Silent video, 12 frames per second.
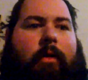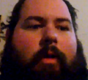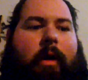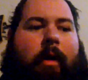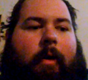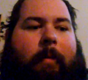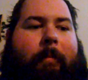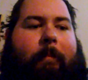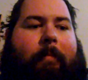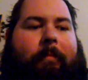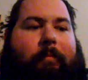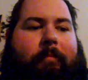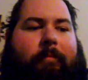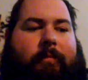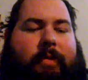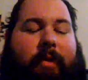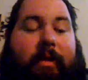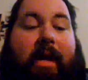Um,
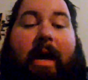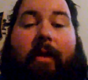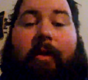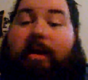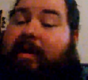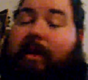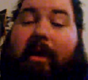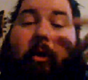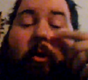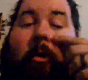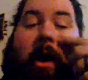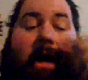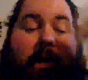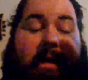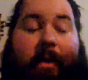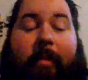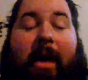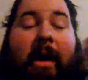so yeah, that's the whole
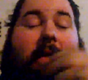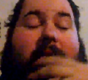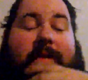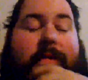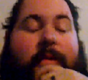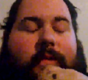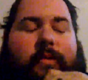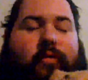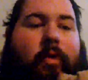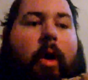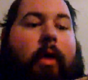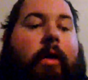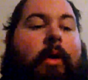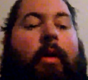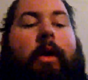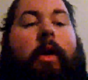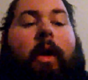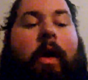idea behind this truck.
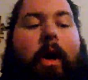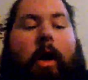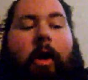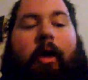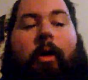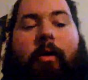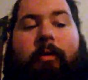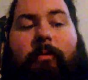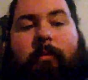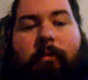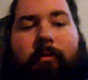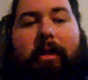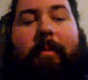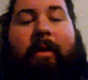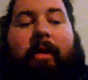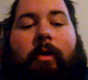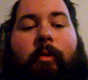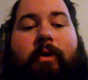Uh, let me
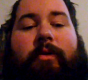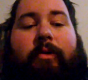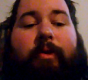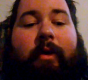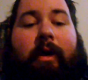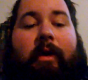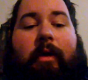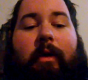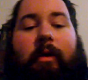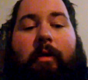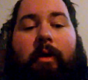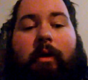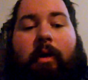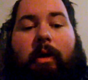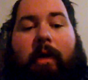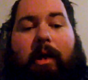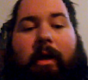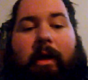know what you think,
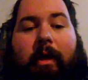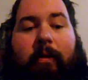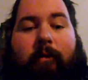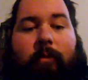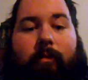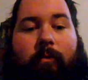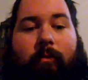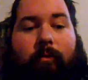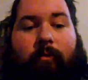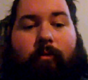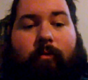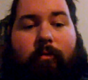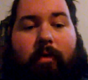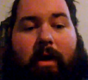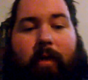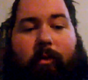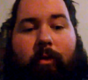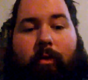and
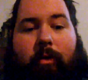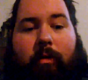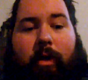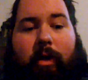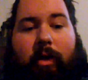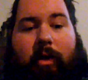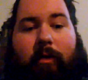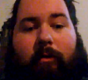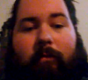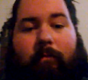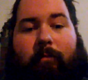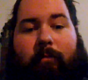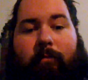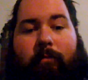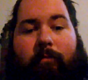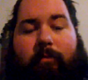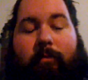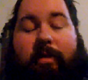I will uh,
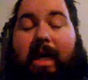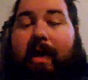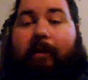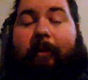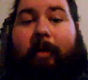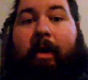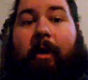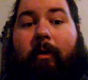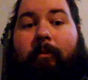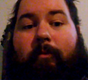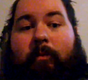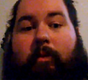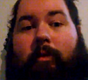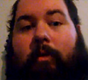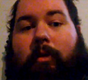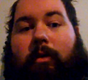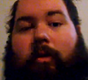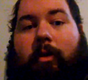take it from there.
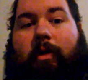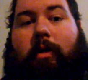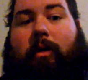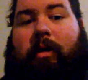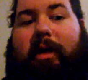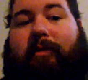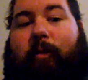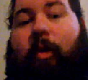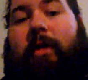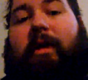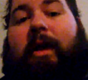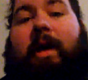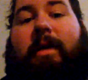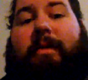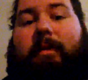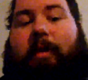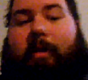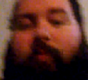Thanks for watching, guys,
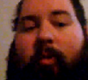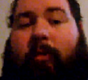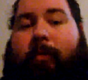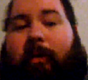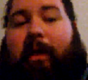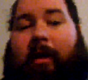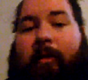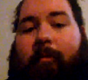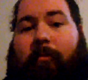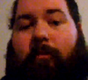and have a wonderful day.